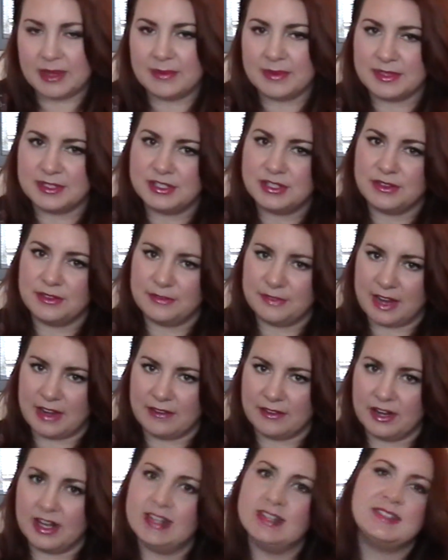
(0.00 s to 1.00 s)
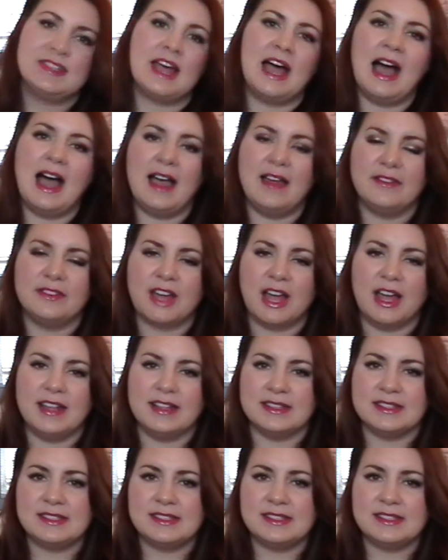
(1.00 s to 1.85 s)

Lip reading: up with 2 favorites. I've gotten